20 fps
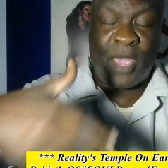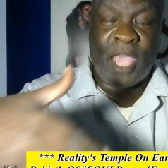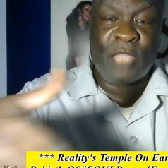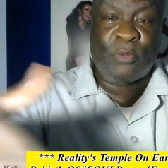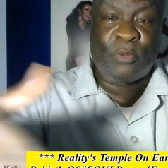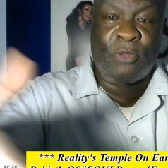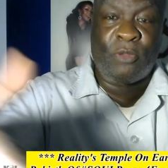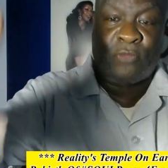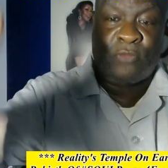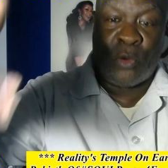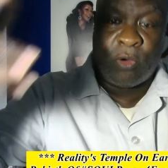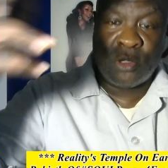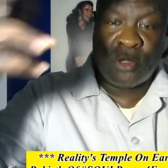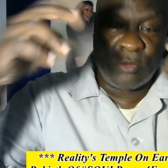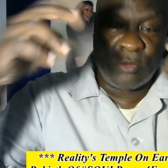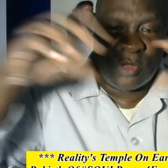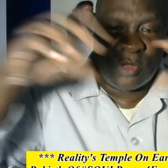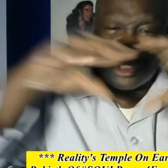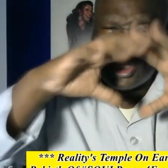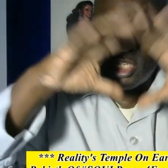pass before
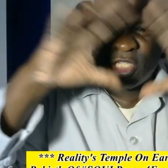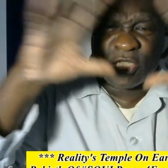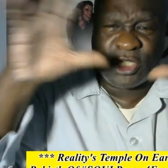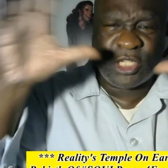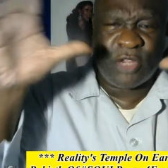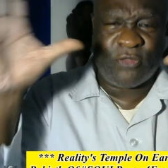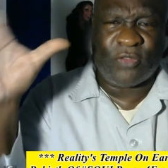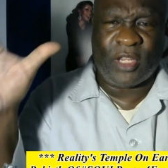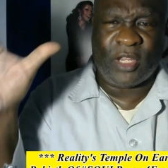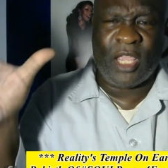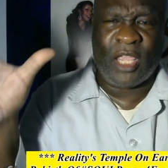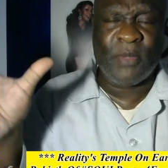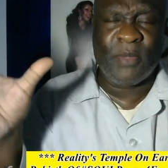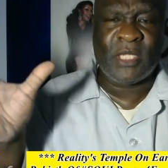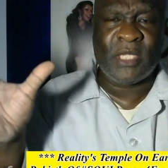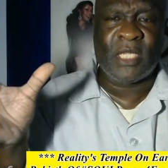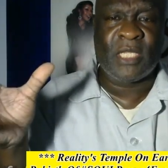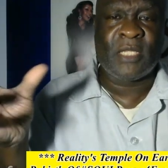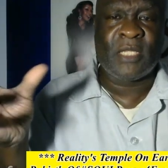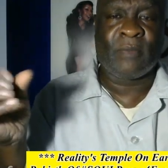you, these different
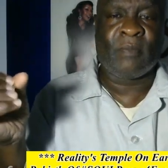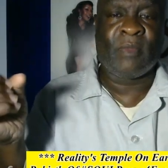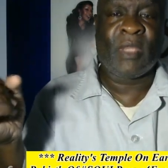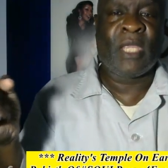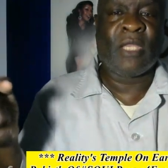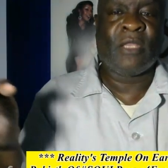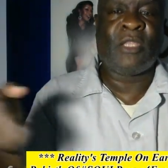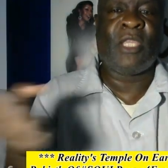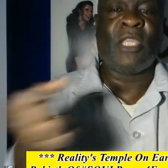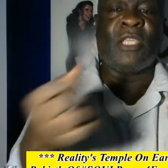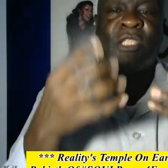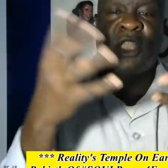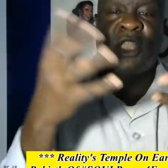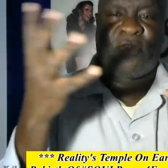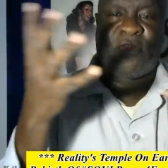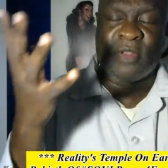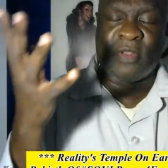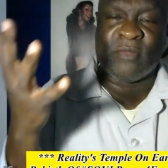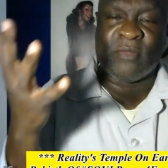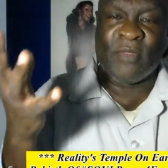images, these
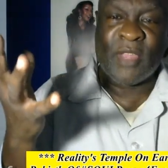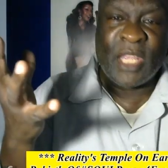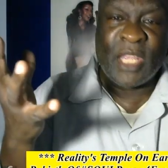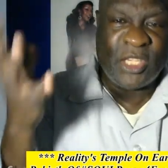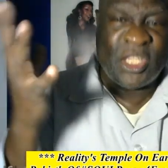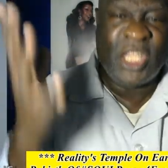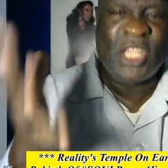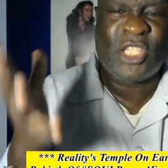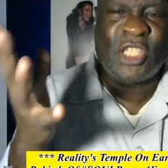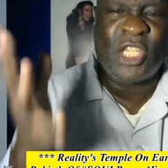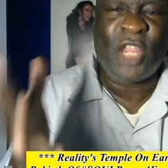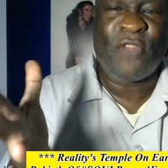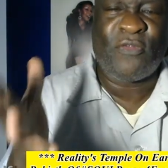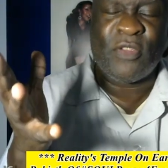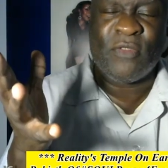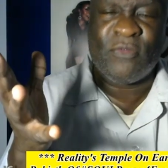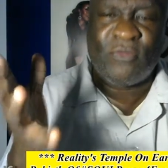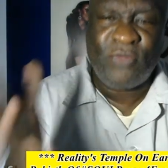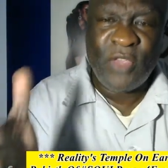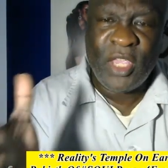different these
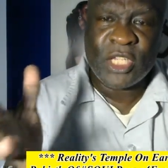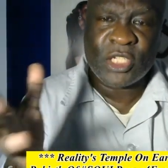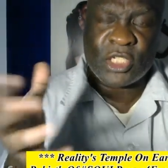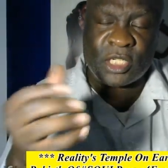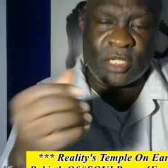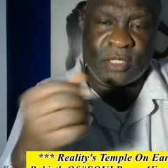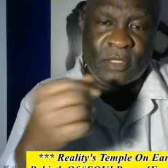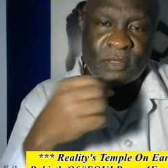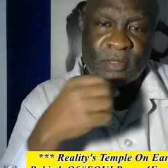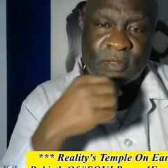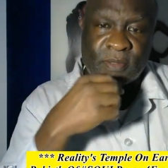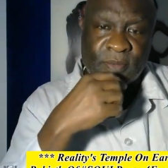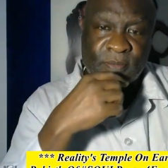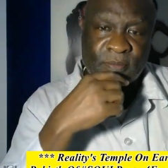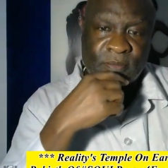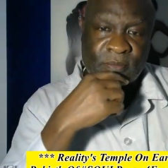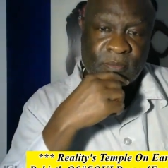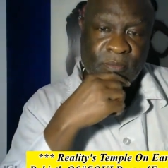different visions.